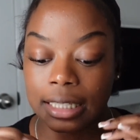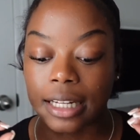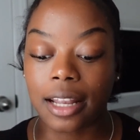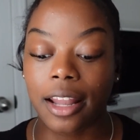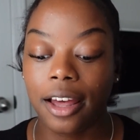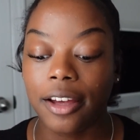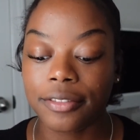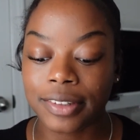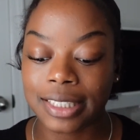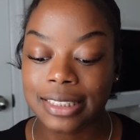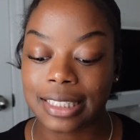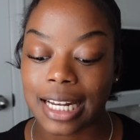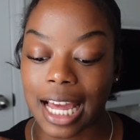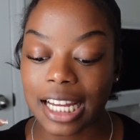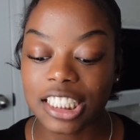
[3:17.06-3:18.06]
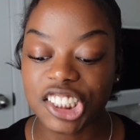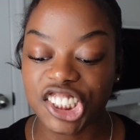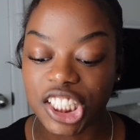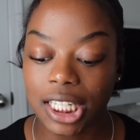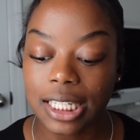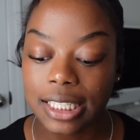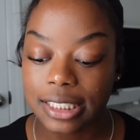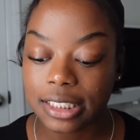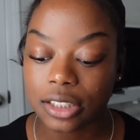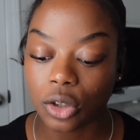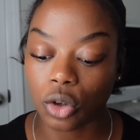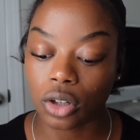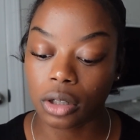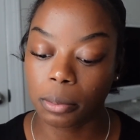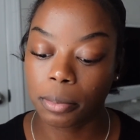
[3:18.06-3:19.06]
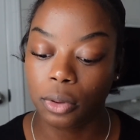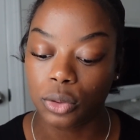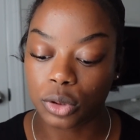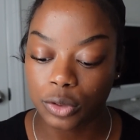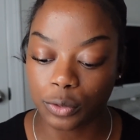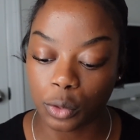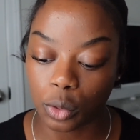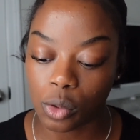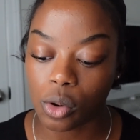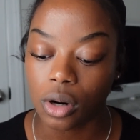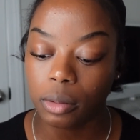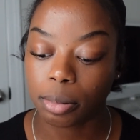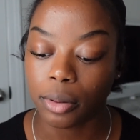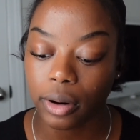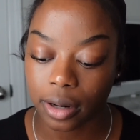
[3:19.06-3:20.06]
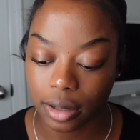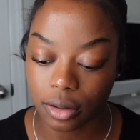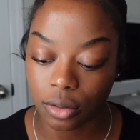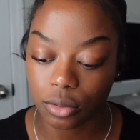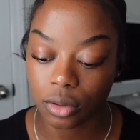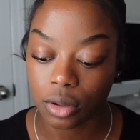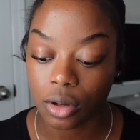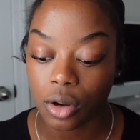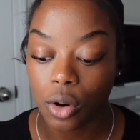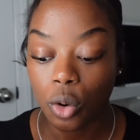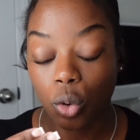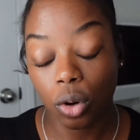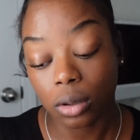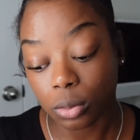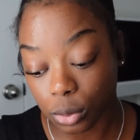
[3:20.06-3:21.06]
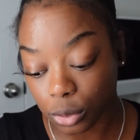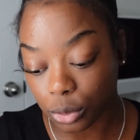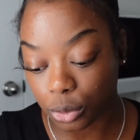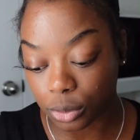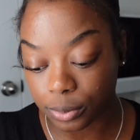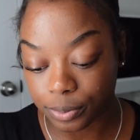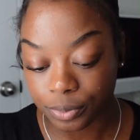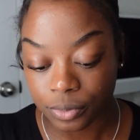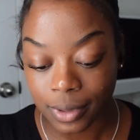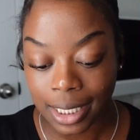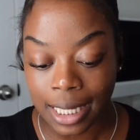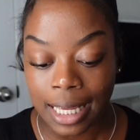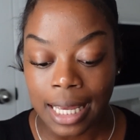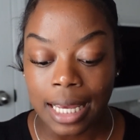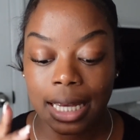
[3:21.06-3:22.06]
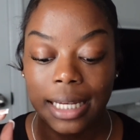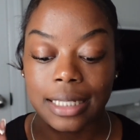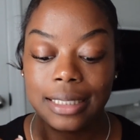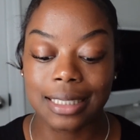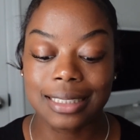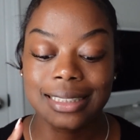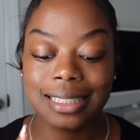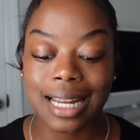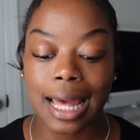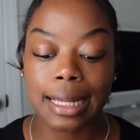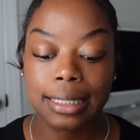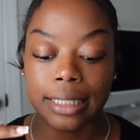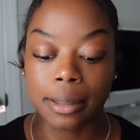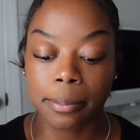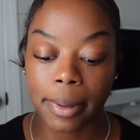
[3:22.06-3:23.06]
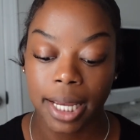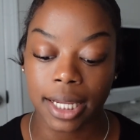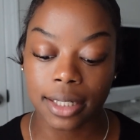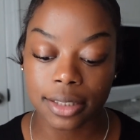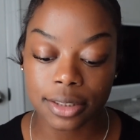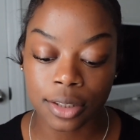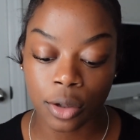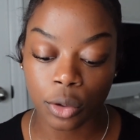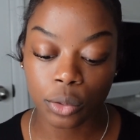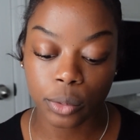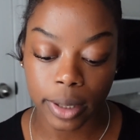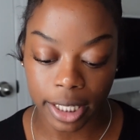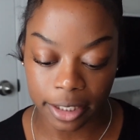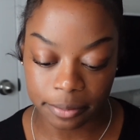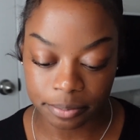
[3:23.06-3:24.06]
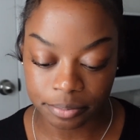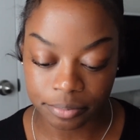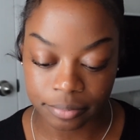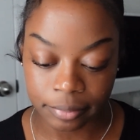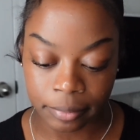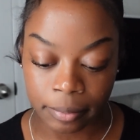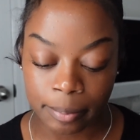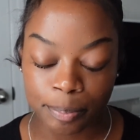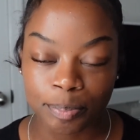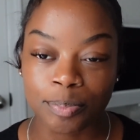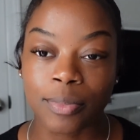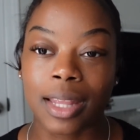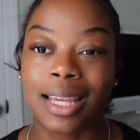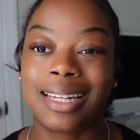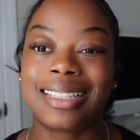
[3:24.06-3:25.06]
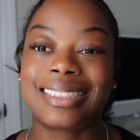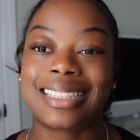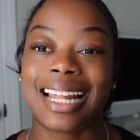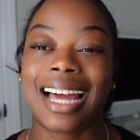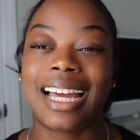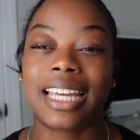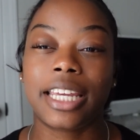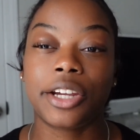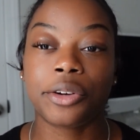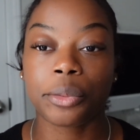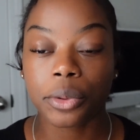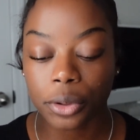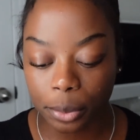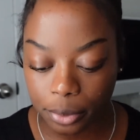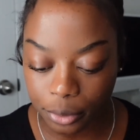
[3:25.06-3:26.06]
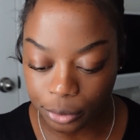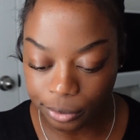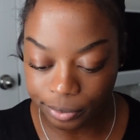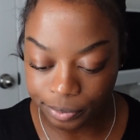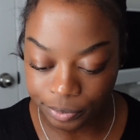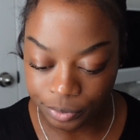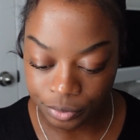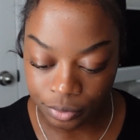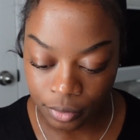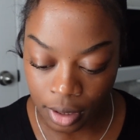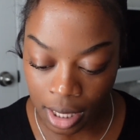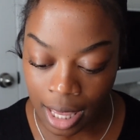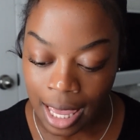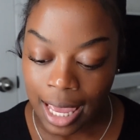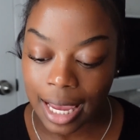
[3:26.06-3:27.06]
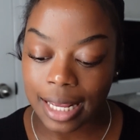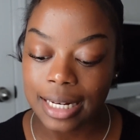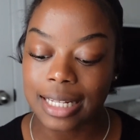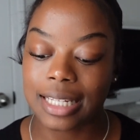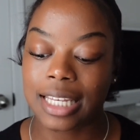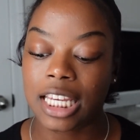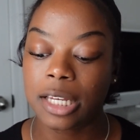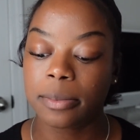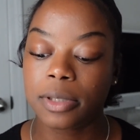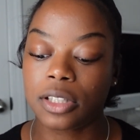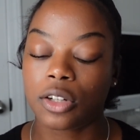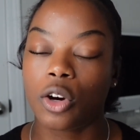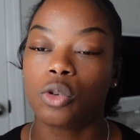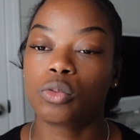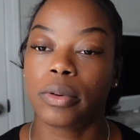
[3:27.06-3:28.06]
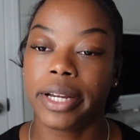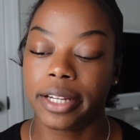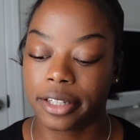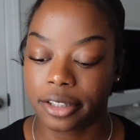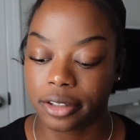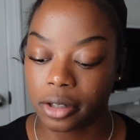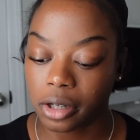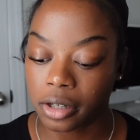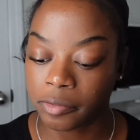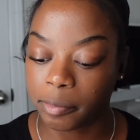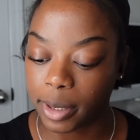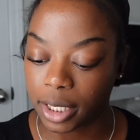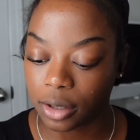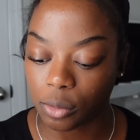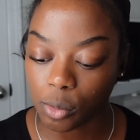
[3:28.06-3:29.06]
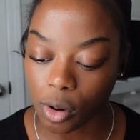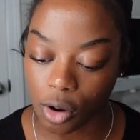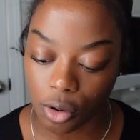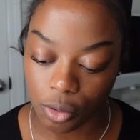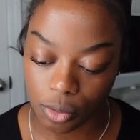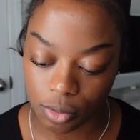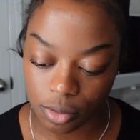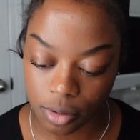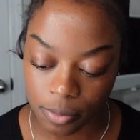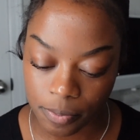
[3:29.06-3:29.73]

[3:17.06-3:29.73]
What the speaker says: Love is not jealous or boastful or proud or rude. It does not demand its own way. It is not irritable, and it keeps no record of being wrong.